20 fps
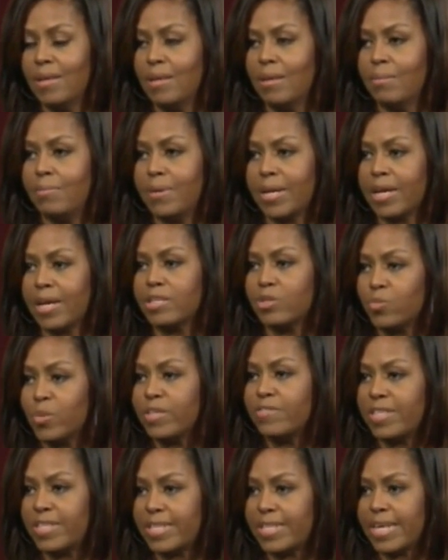because
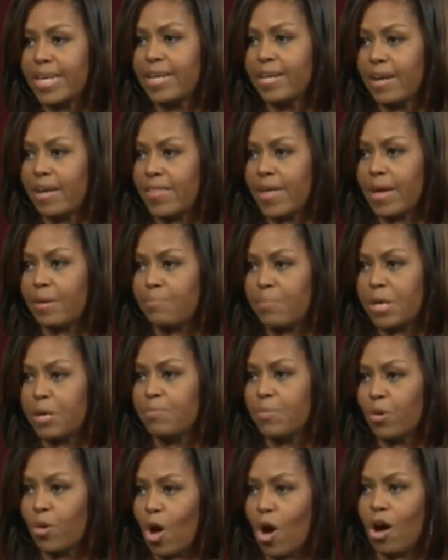we've seen that
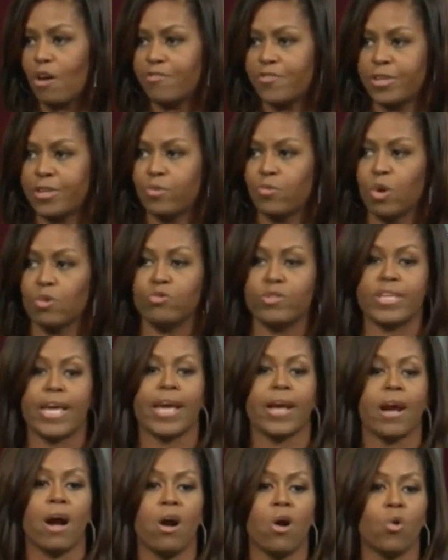people often won't
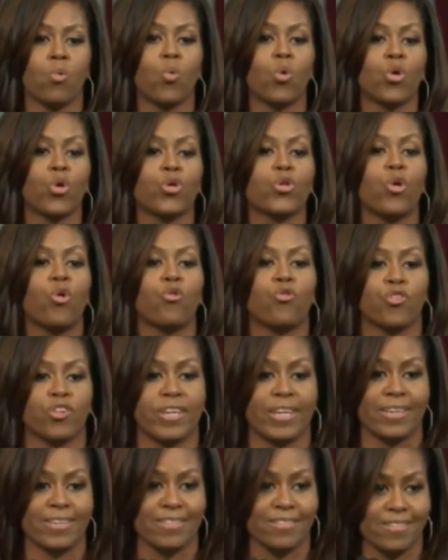take our word over
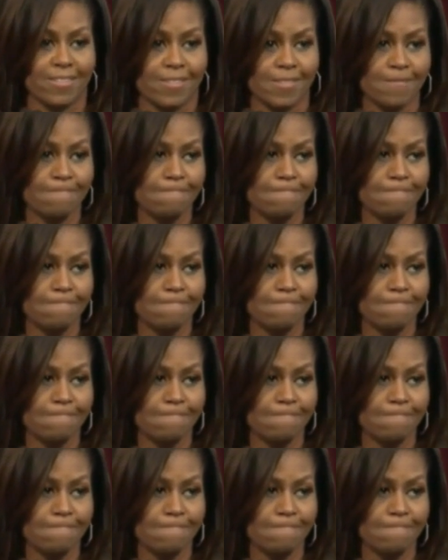his.